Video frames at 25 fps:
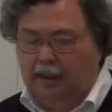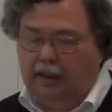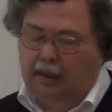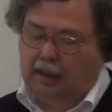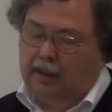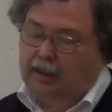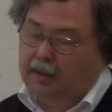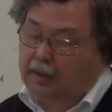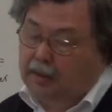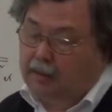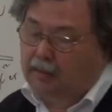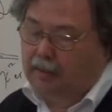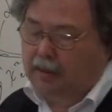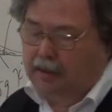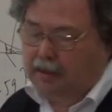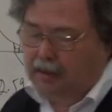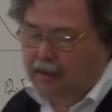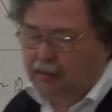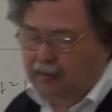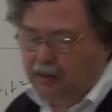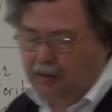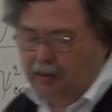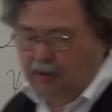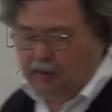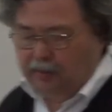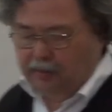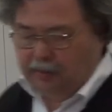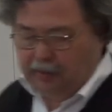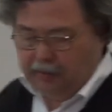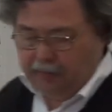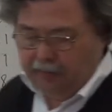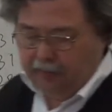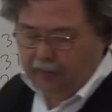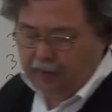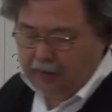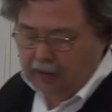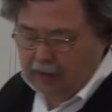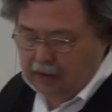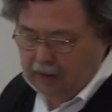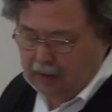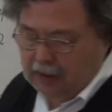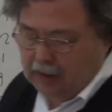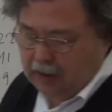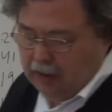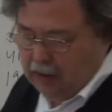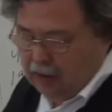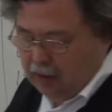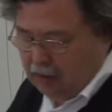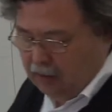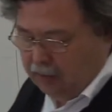chi-squared observed.
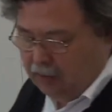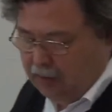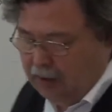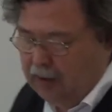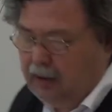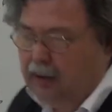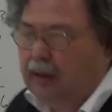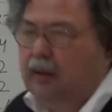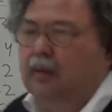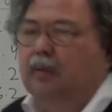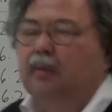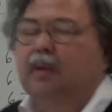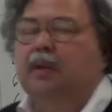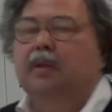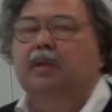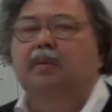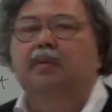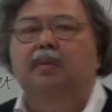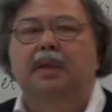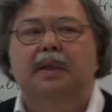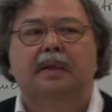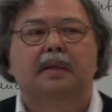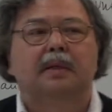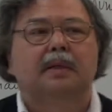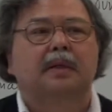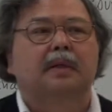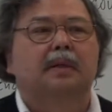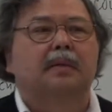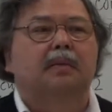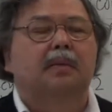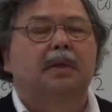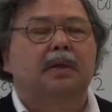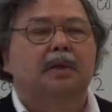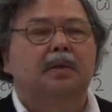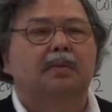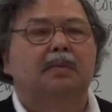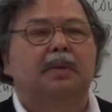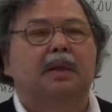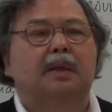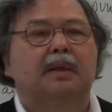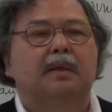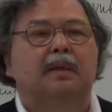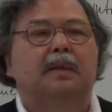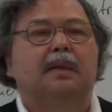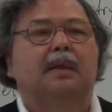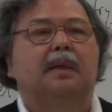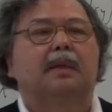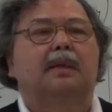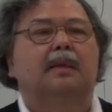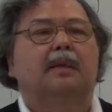All right, which means
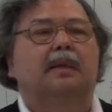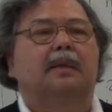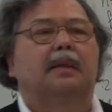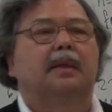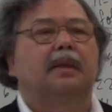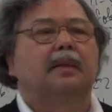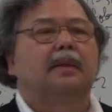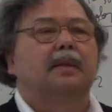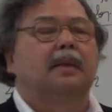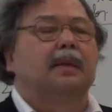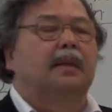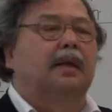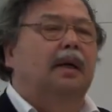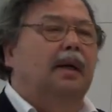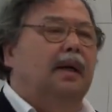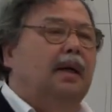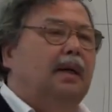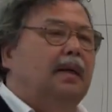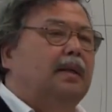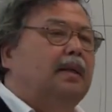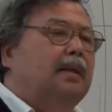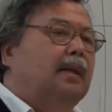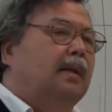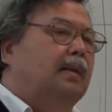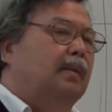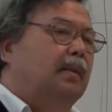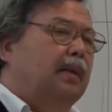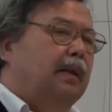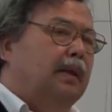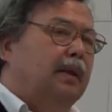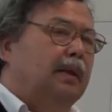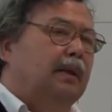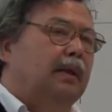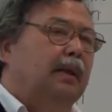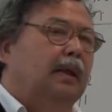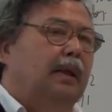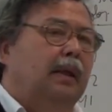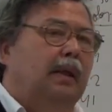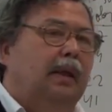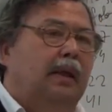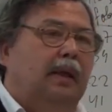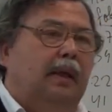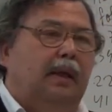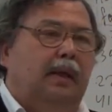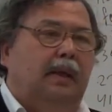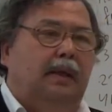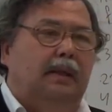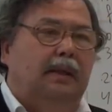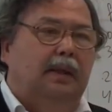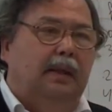that this chi-squared
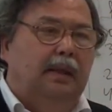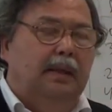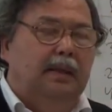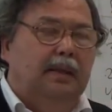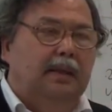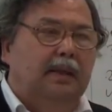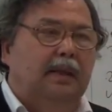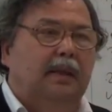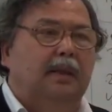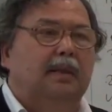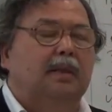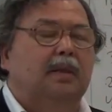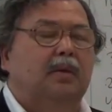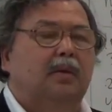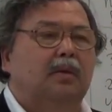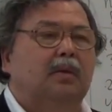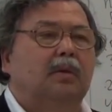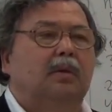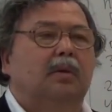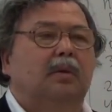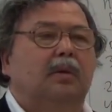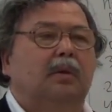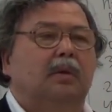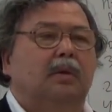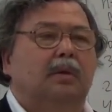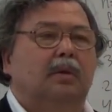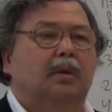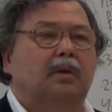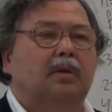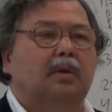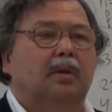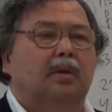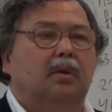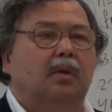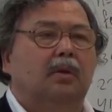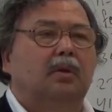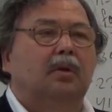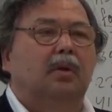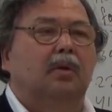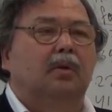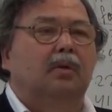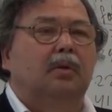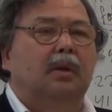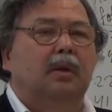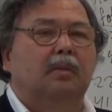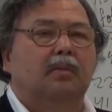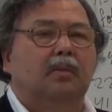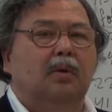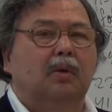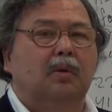test is not
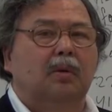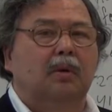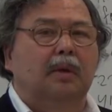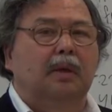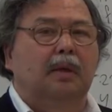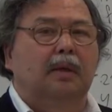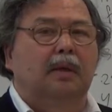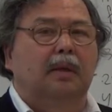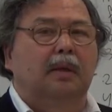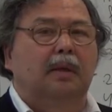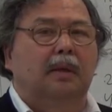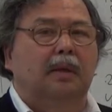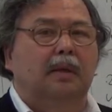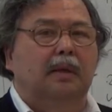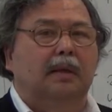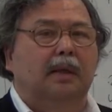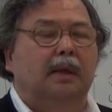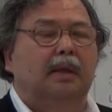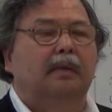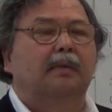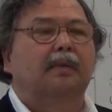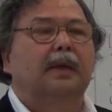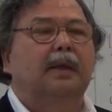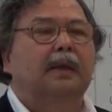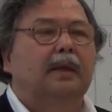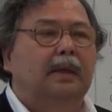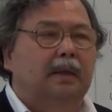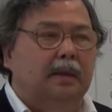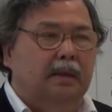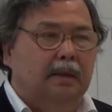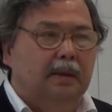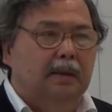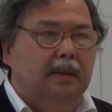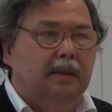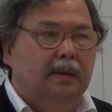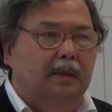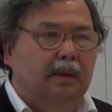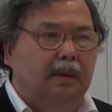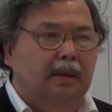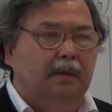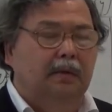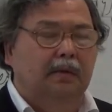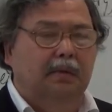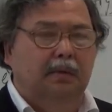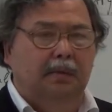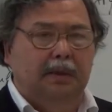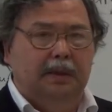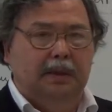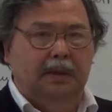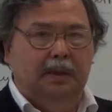only more convenient
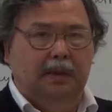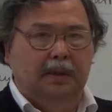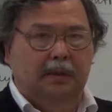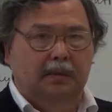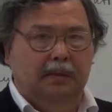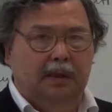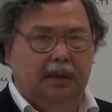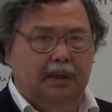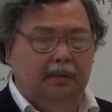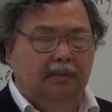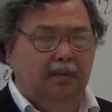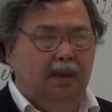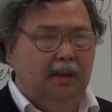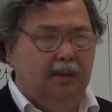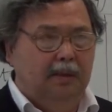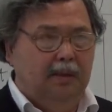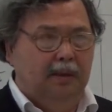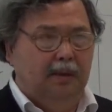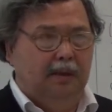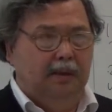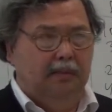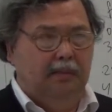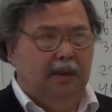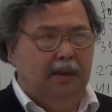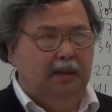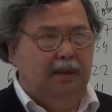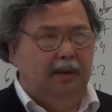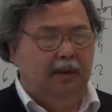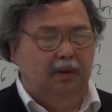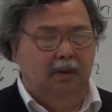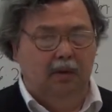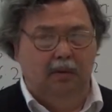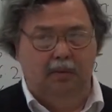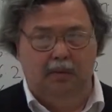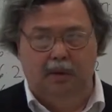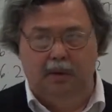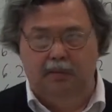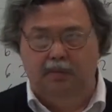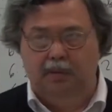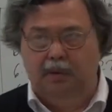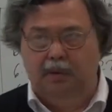if we deal with the multinomial